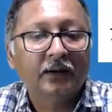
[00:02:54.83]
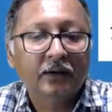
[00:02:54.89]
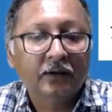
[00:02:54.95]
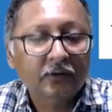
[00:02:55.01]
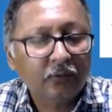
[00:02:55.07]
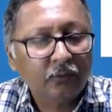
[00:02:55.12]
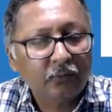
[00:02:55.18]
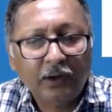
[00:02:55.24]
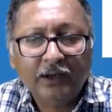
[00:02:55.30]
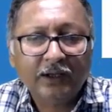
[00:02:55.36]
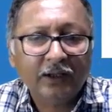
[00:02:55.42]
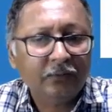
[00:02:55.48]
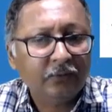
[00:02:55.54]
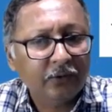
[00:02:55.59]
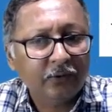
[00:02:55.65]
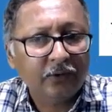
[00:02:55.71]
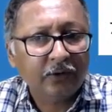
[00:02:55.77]
So one time you
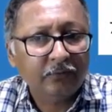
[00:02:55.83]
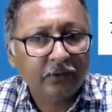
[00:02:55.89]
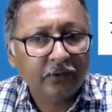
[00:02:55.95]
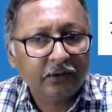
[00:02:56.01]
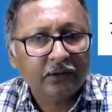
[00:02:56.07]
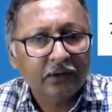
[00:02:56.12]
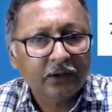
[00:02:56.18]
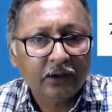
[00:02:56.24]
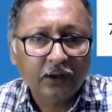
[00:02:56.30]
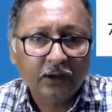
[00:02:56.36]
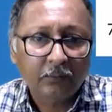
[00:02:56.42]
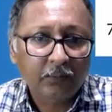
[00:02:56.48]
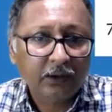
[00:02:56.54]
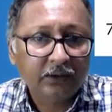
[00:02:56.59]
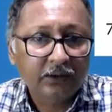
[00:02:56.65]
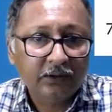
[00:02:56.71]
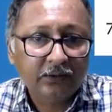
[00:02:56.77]
have to reverse,
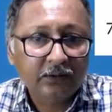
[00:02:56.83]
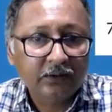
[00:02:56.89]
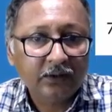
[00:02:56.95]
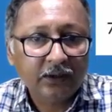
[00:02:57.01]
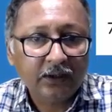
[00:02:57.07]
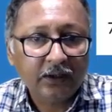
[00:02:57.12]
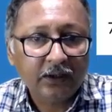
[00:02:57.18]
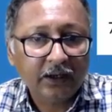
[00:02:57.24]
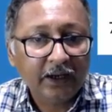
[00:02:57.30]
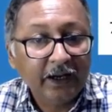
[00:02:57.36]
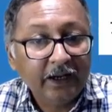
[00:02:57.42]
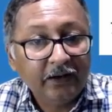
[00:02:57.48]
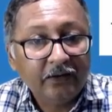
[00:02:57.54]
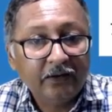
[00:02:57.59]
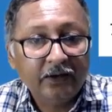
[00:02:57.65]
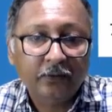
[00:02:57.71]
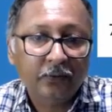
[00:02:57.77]
but this is an
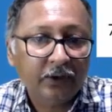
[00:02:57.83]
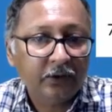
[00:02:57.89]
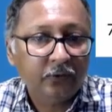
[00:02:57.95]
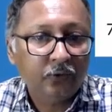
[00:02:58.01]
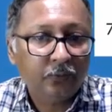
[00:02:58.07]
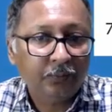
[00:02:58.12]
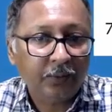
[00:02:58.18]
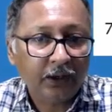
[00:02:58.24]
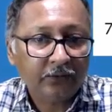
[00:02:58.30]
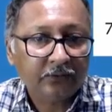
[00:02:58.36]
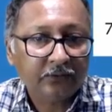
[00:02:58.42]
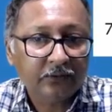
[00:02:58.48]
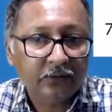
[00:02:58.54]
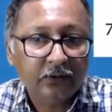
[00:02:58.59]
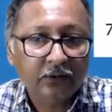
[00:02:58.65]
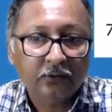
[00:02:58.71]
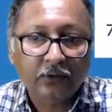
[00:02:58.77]
entry you need to pass.
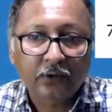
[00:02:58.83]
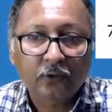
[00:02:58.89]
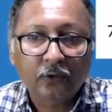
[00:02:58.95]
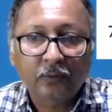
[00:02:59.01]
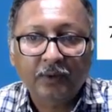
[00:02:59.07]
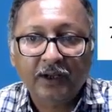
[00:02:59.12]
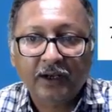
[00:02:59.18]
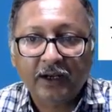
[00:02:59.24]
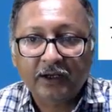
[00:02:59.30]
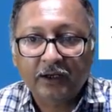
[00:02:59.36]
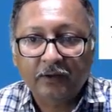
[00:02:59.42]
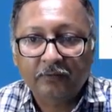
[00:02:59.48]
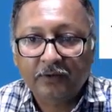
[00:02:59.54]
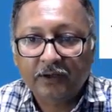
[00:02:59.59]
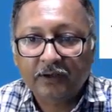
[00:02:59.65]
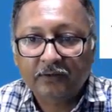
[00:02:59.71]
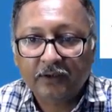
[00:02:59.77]
So it will be a
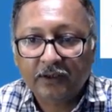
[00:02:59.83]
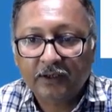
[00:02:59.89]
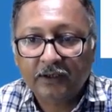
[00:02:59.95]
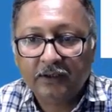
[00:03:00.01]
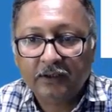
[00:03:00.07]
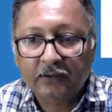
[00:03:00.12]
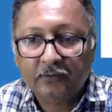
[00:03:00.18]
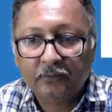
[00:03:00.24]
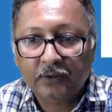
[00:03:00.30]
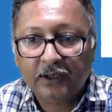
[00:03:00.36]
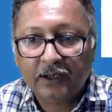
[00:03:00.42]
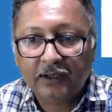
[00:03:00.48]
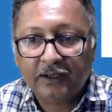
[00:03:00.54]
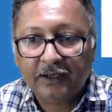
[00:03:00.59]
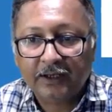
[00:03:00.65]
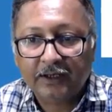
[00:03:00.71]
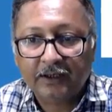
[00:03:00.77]
rectification entry, so you can
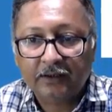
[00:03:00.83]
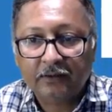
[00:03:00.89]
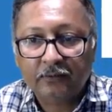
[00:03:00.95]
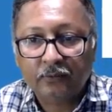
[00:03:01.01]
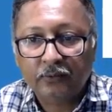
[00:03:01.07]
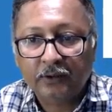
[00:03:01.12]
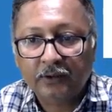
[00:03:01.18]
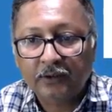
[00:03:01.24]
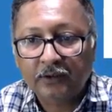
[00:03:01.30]
take it to the